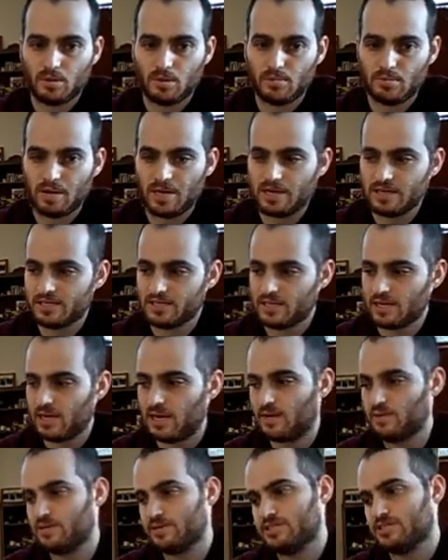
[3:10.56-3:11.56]
We bend
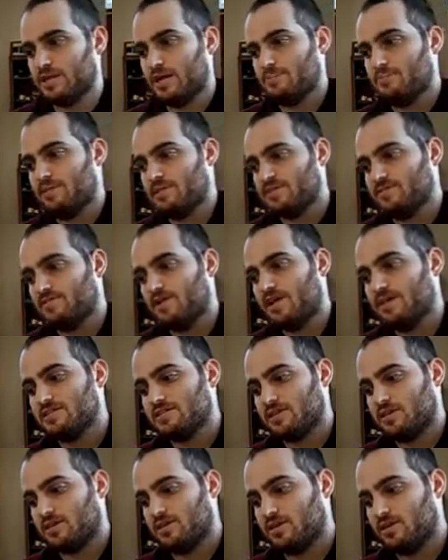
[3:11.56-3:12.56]
our wrist up as far
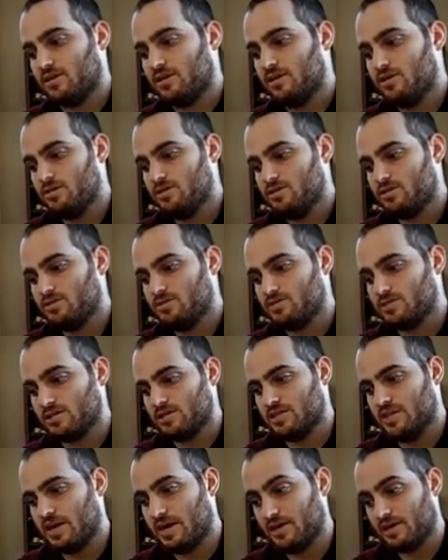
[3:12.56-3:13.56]
as it can go
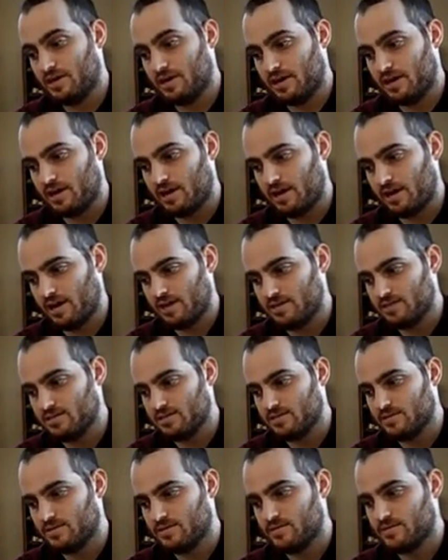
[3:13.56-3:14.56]
using the other
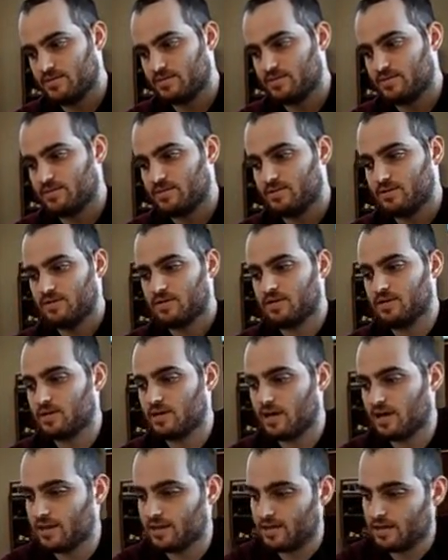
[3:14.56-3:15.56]
hand,
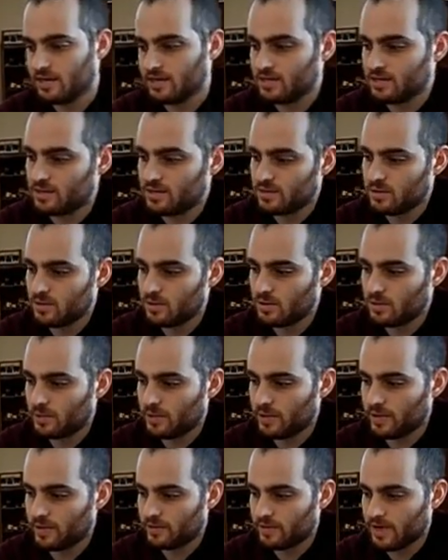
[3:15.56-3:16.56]
and then
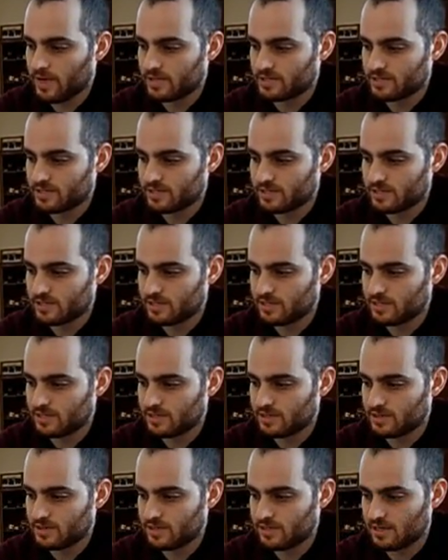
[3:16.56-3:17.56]
we gradually
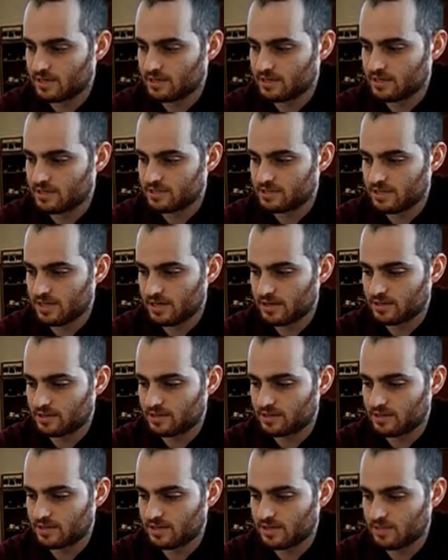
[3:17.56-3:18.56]
let it go
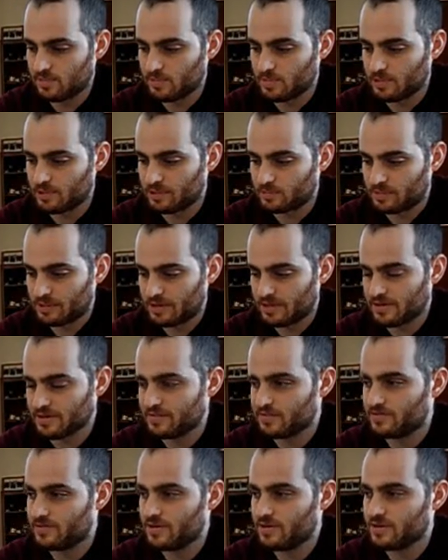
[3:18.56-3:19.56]
down. And we're going to be
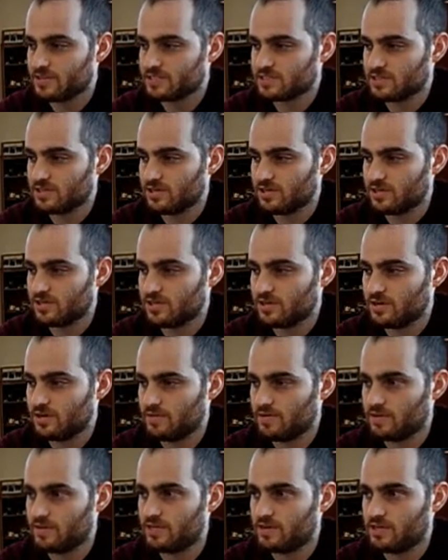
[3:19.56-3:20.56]
going very slowly
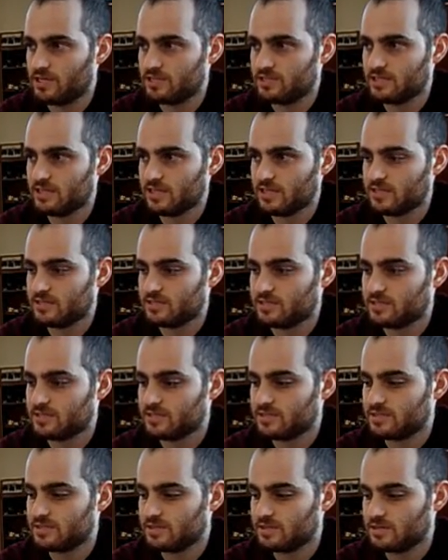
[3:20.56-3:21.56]
over 30
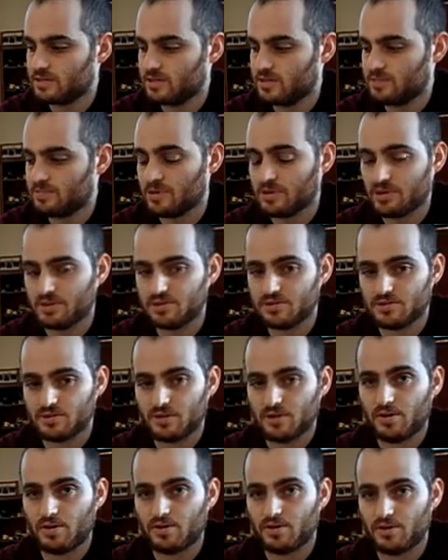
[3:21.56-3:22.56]
seconds. I'm not going to do
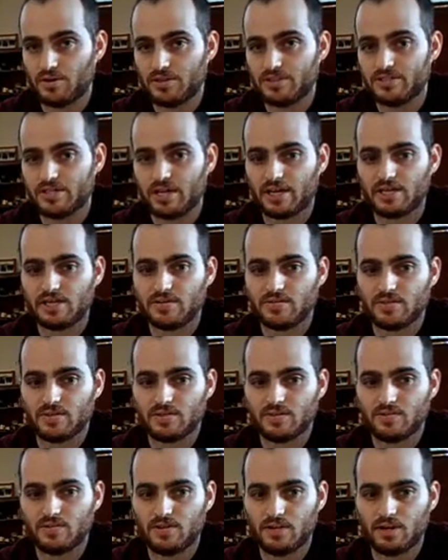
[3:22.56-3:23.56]
the whole 30 seconds for
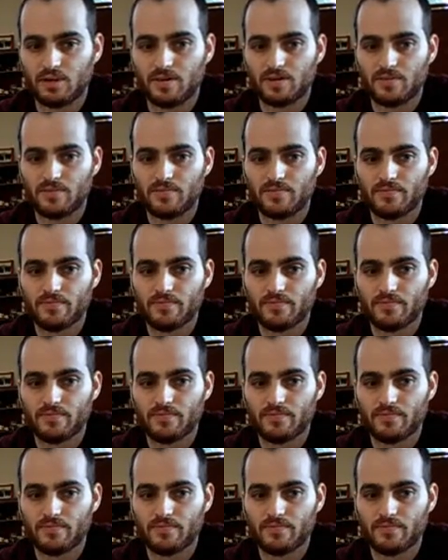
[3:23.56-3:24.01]
this video.